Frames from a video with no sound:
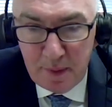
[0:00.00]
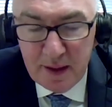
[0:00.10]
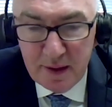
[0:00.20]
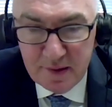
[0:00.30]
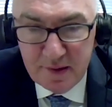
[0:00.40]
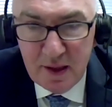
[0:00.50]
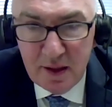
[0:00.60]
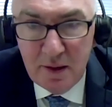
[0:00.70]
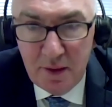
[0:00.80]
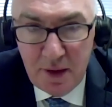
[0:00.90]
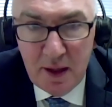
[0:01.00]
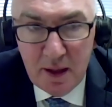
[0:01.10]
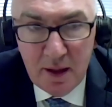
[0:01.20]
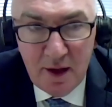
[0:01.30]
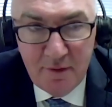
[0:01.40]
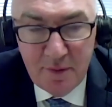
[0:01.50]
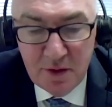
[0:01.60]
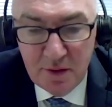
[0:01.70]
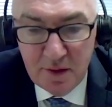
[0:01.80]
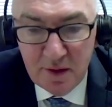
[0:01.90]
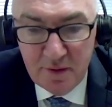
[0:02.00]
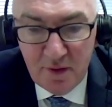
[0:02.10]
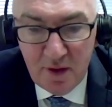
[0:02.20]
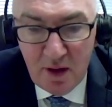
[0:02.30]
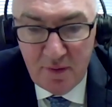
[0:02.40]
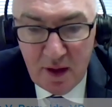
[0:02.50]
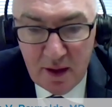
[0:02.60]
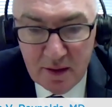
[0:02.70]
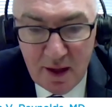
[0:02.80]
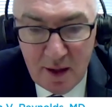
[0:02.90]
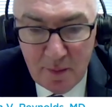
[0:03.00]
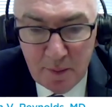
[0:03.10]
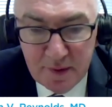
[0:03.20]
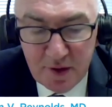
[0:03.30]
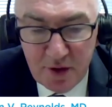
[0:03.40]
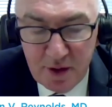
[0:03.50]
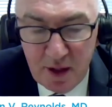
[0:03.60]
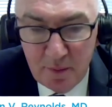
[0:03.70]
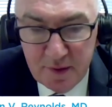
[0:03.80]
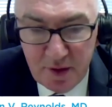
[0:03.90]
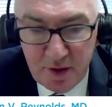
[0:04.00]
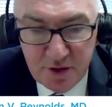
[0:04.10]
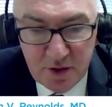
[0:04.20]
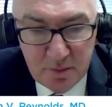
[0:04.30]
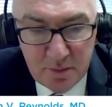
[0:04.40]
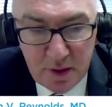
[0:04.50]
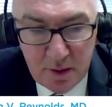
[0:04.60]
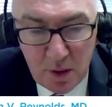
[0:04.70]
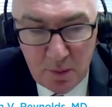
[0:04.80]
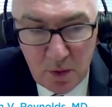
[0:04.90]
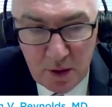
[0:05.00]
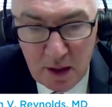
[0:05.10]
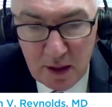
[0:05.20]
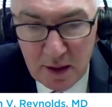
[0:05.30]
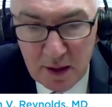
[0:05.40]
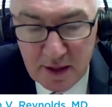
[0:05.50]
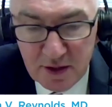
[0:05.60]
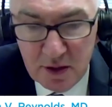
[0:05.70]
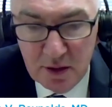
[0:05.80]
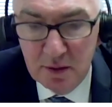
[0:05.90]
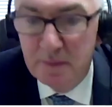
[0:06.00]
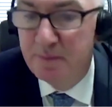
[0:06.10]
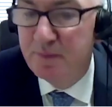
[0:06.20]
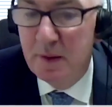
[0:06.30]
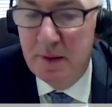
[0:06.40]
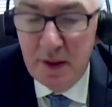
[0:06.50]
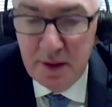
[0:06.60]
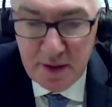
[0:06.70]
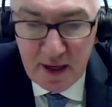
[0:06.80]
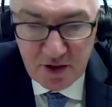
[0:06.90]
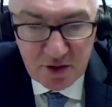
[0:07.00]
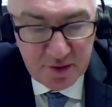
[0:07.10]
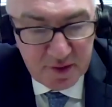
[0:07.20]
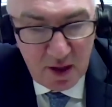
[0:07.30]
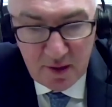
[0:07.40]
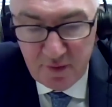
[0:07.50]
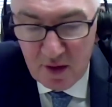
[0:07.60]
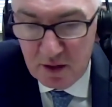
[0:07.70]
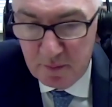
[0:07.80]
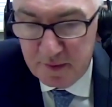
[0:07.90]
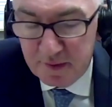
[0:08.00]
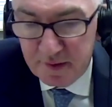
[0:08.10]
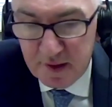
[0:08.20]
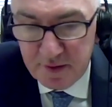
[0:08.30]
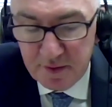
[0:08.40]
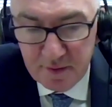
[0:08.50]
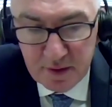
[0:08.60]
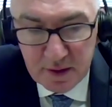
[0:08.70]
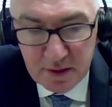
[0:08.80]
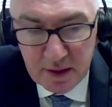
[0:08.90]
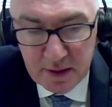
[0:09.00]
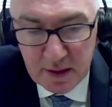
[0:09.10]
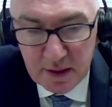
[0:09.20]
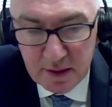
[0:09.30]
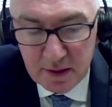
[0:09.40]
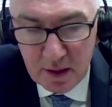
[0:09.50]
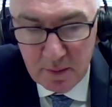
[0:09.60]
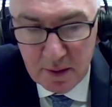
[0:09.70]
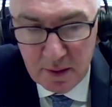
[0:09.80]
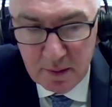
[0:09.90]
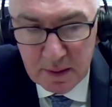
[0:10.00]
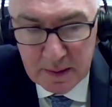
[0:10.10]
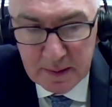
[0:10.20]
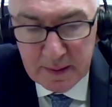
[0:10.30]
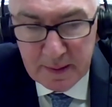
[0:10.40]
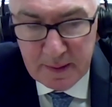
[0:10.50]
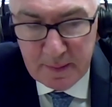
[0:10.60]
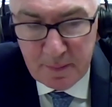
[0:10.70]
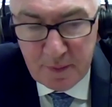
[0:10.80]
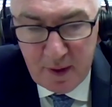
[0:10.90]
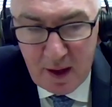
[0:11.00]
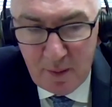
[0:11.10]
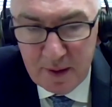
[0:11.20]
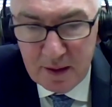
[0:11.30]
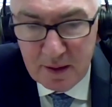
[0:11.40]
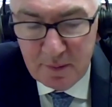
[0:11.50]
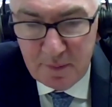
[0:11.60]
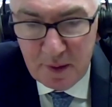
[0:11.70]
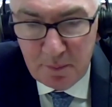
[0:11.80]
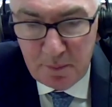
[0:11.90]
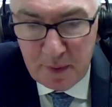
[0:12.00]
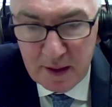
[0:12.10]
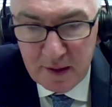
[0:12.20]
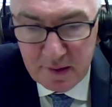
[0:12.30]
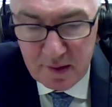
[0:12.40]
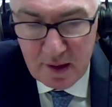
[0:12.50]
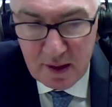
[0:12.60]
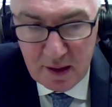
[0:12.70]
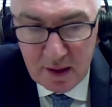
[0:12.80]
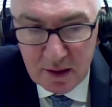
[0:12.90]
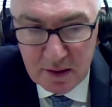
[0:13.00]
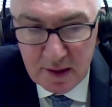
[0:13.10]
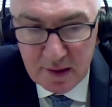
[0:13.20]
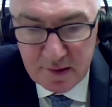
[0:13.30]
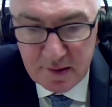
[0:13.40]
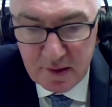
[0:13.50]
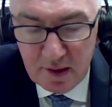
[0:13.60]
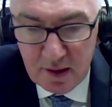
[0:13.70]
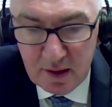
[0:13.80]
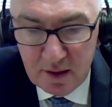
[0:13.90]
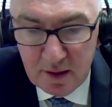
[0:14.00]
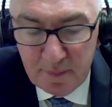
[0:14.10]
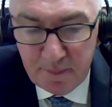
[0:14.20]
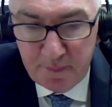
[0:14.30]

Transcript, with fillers: biggest single thing, and I've been doing this for an awful long time. I'm a surgeon, but I'm working in a national in the national high volume center in Dublin. Probably the biggest thing that's a